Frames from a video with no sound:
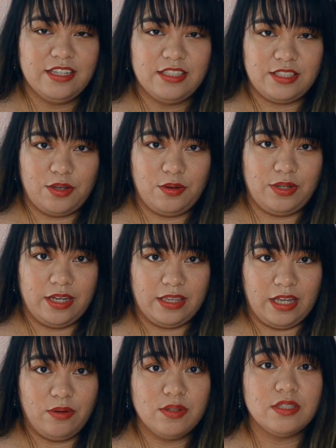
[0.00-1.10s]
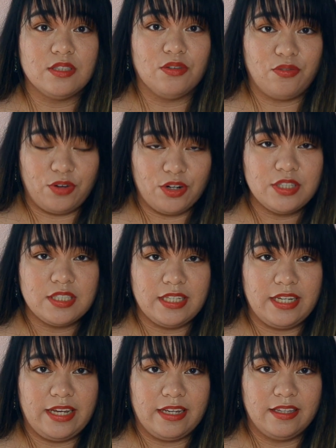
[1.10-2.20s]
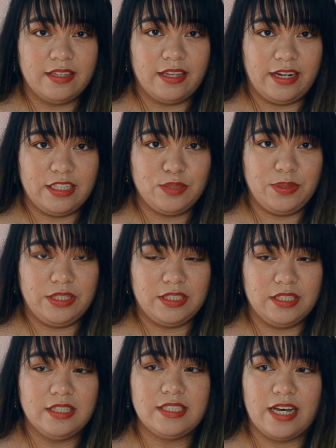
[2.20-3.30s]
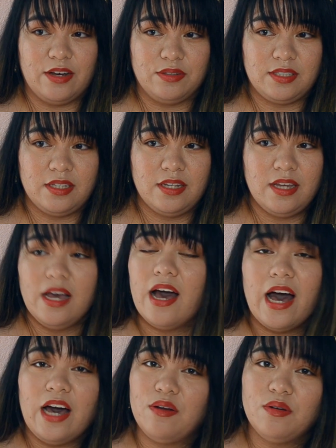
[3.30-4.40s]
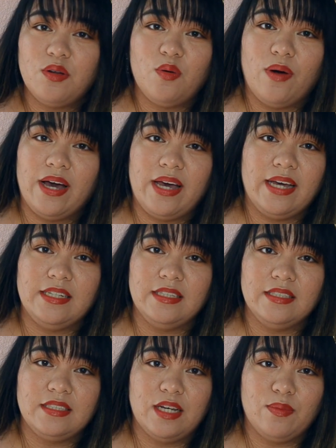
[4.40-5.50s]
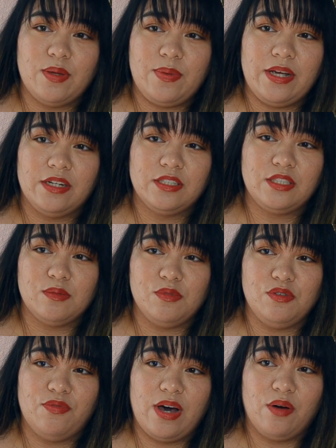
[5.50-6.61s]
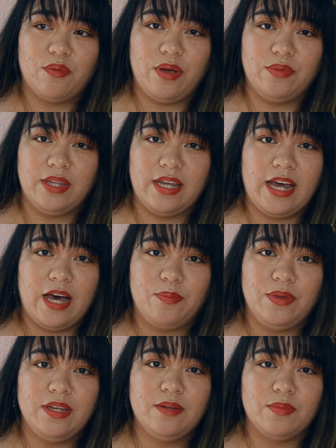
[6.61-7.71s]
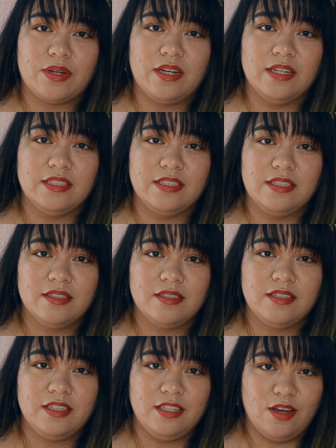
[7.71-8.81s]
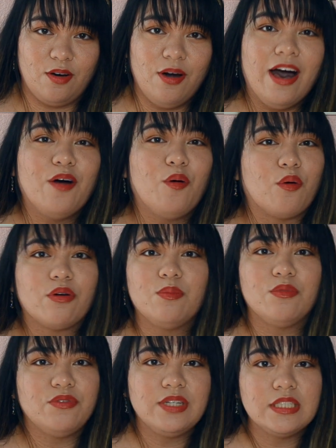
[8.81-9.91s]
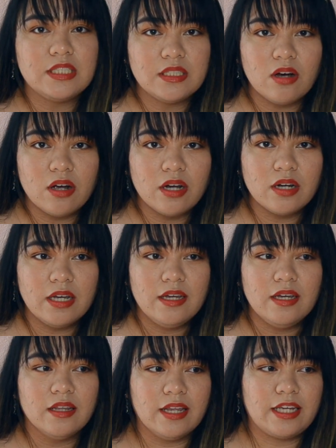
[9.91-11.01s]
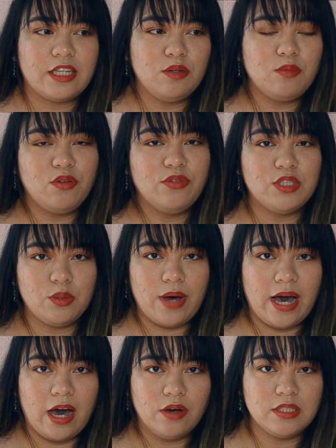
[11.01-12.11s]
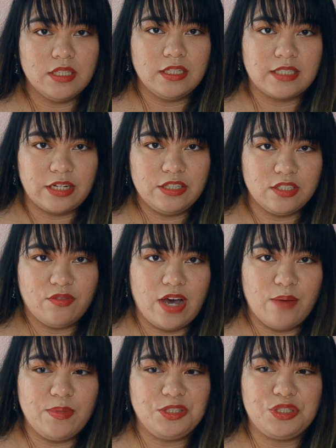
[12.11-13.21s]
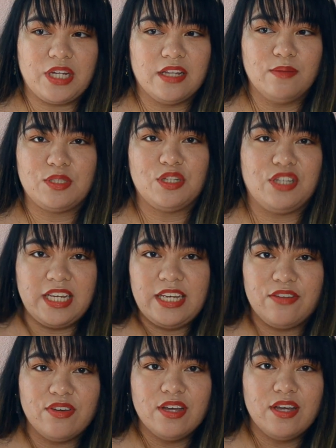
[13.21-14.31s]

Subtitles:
So yeah, that was the first thing that I experienced in this house. I don't know why I didn't tell my parents to move out right when that happened because you know how horror movies start? Like, you move into a house and then scary stuff happens, you tell them to leave,